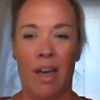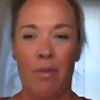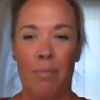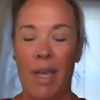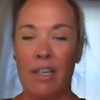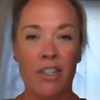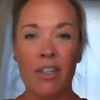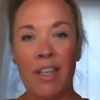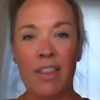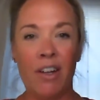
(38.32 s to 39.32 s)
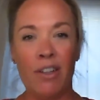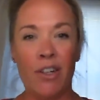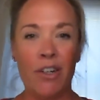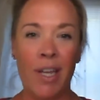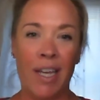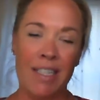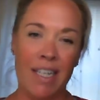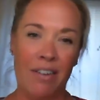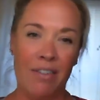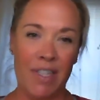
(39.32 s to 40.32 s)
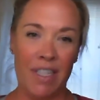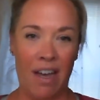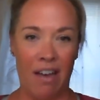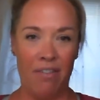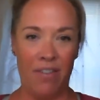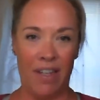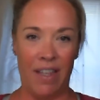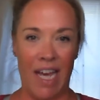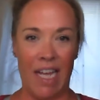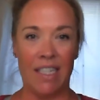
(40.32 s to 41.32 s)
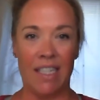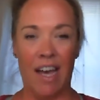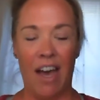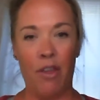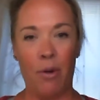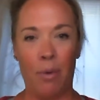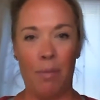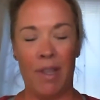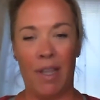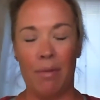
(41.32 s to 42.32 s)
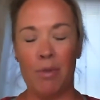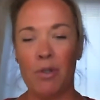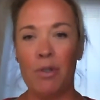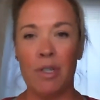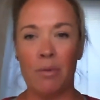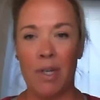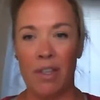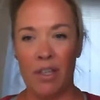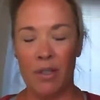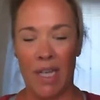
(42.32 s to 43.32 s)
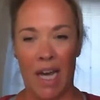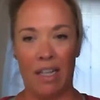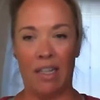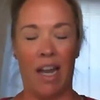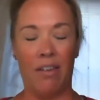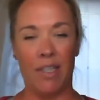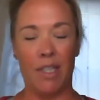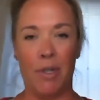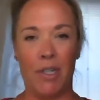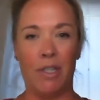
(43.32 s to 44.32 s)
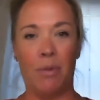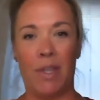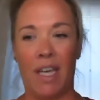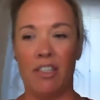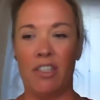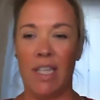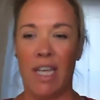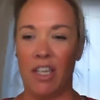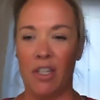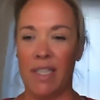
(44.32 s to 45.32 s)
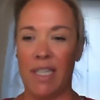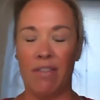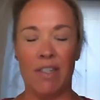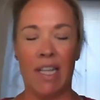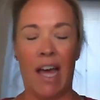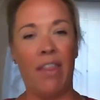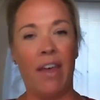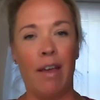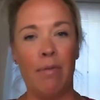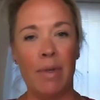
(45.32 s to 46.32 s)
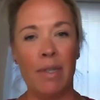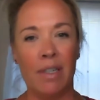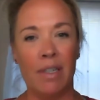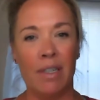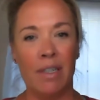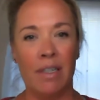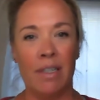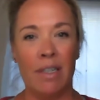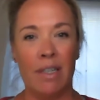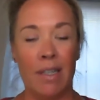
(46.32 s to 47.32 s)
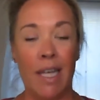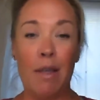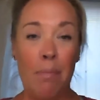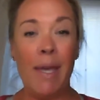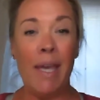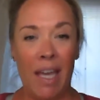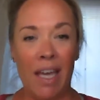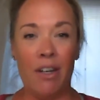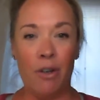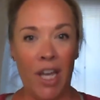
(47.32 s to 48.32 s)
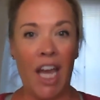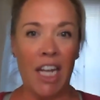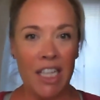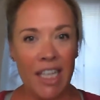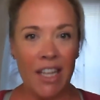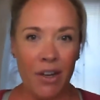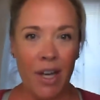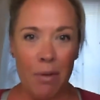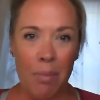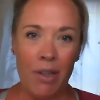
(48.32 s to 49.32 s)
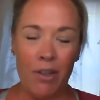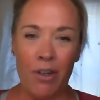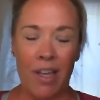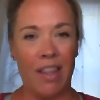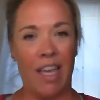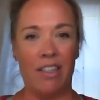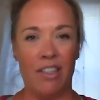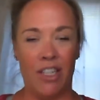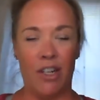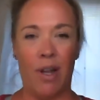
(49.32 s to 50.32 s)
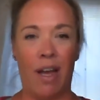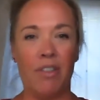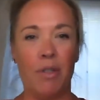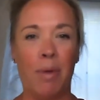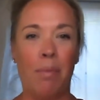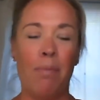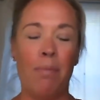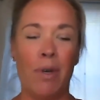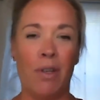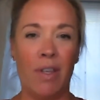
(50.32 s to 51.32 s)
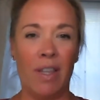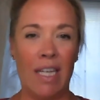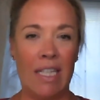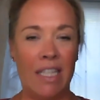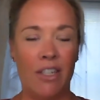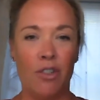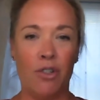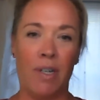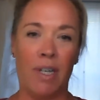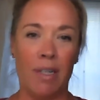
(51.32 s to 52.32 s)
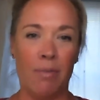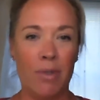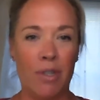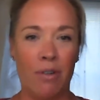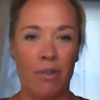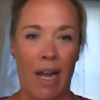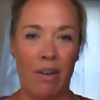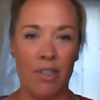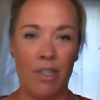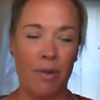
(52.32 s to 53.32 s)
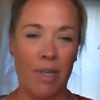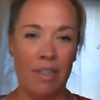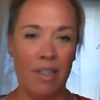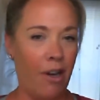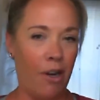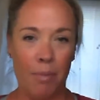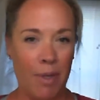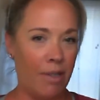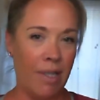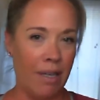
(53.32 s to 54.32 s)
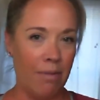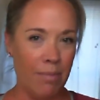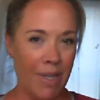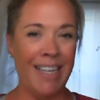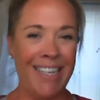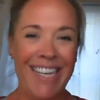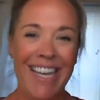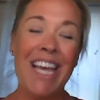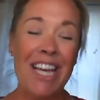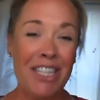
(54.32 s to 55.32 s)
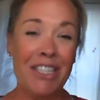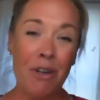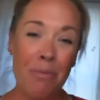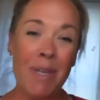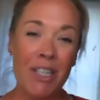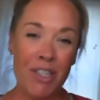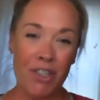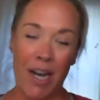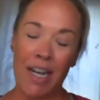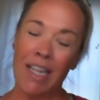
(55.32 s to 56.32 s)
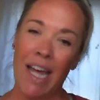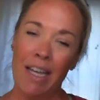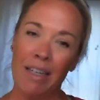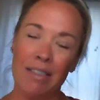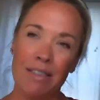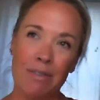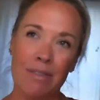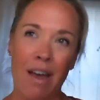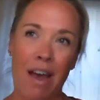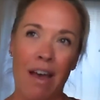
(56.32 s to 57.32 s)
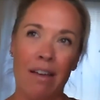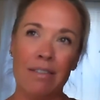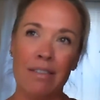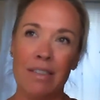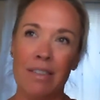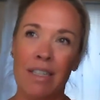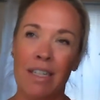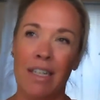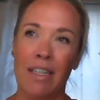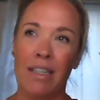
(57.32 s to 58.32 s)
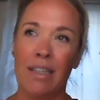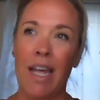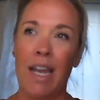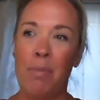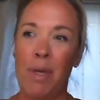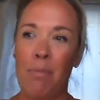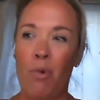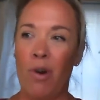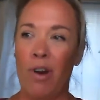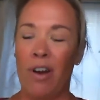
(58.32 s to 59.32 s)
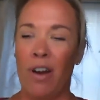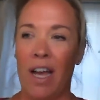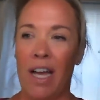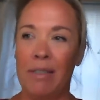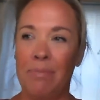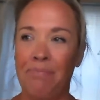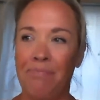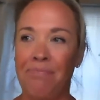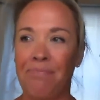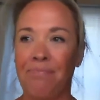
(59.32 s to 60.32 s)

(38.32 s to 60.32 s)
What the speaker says: make sure that they're learning a ton of stuff. And that's the other woman that I'm schooling with who's had a lot of experience with it. She's like, you just have to let them be, and organically they're going to be learning things. You don't have to be building these huge curriculums around going to the art museum. So me just trying to let it be more